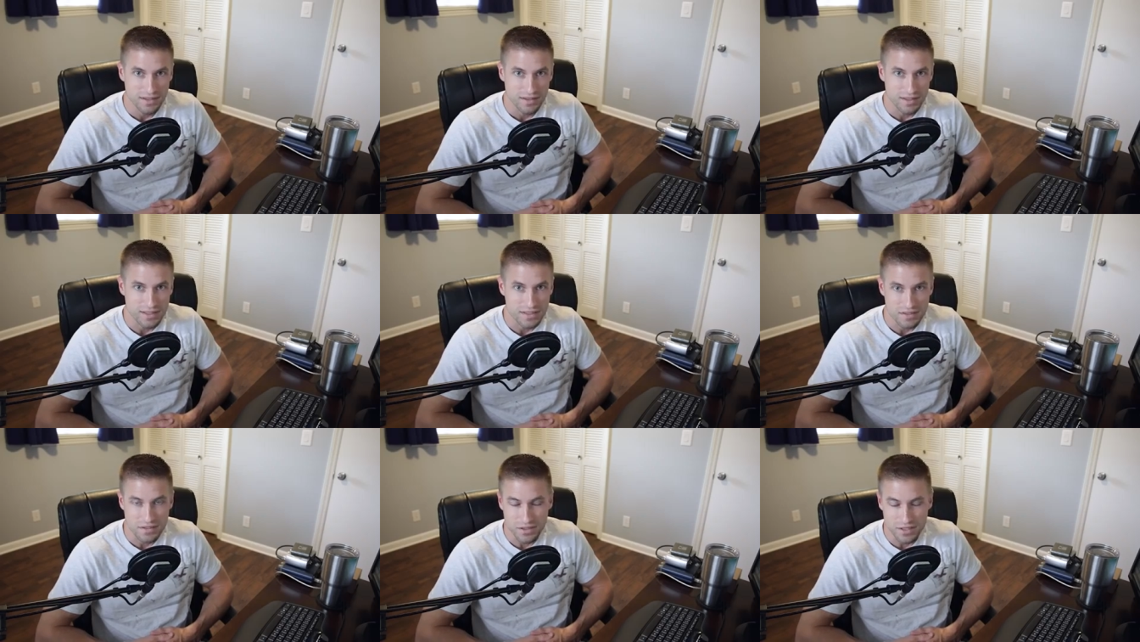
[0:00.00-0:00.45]

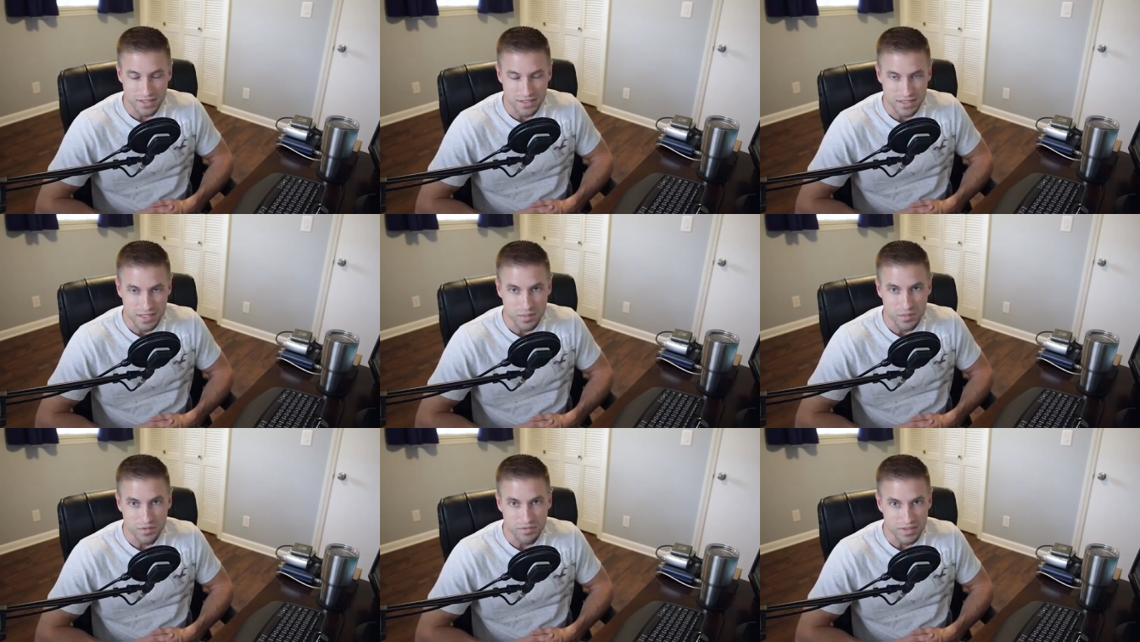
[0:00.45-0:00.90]
Let's look at
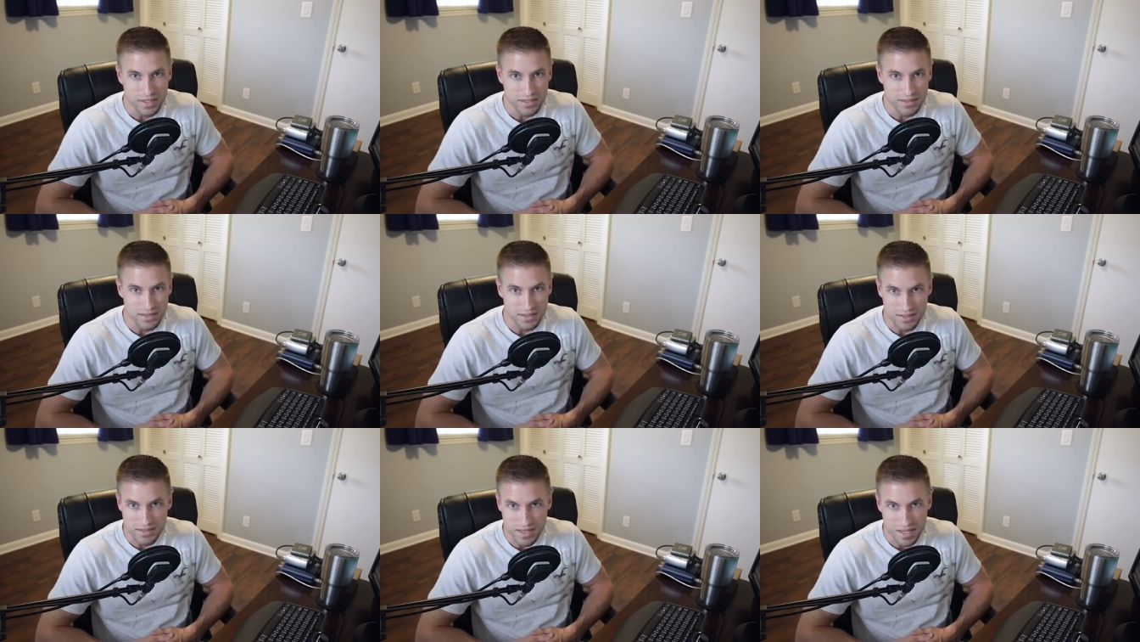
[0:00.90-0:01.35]
some of
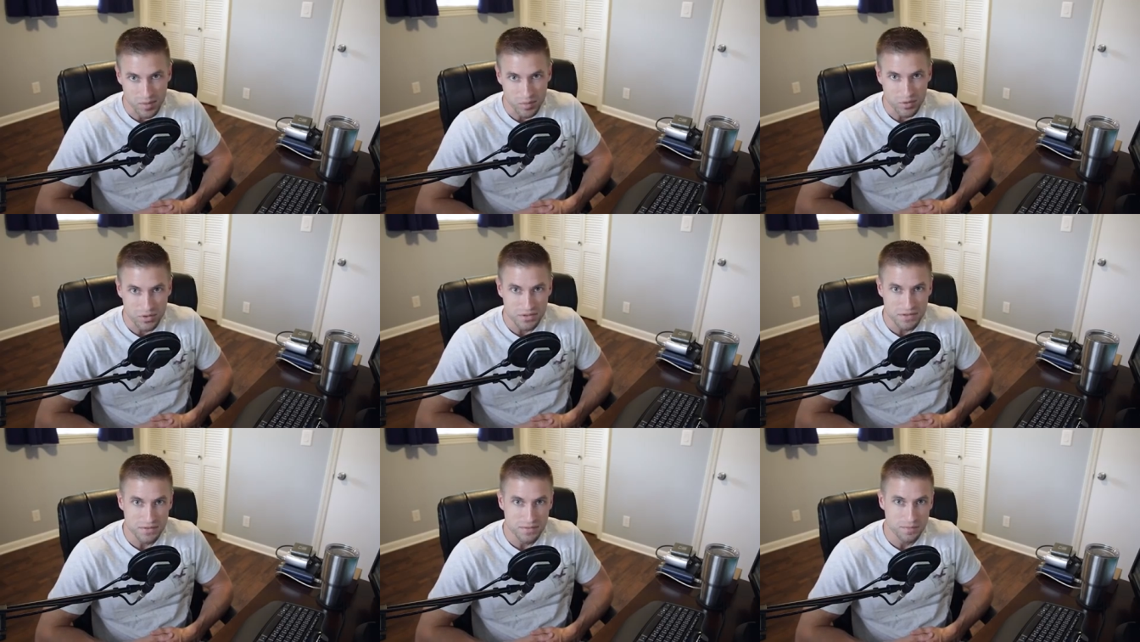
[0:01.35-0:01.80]
these
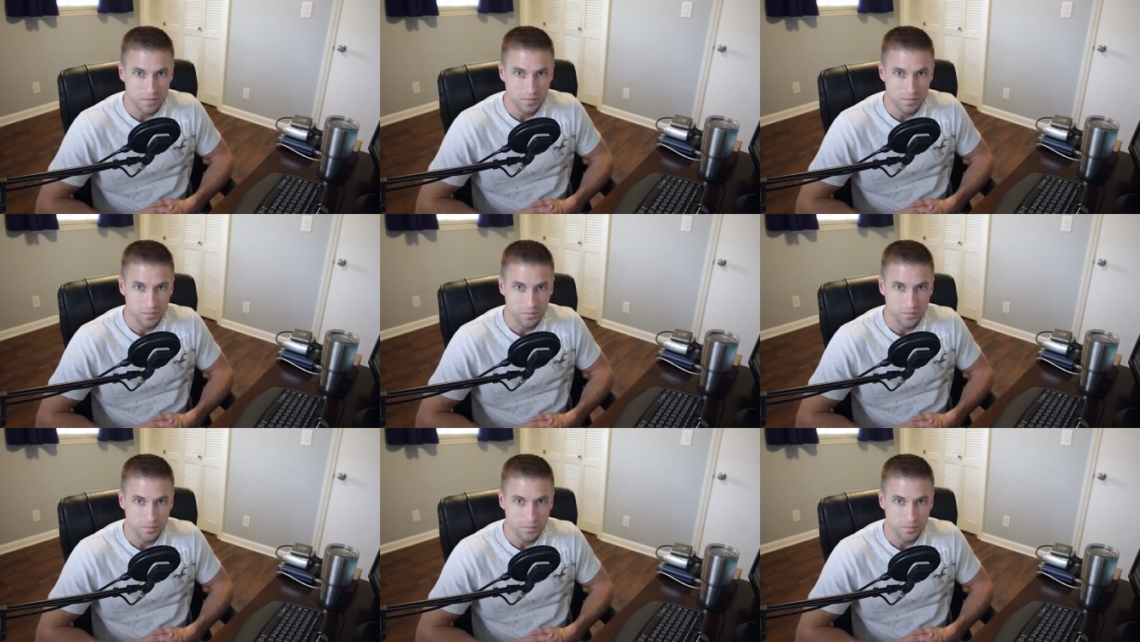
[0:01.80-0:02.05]
examples.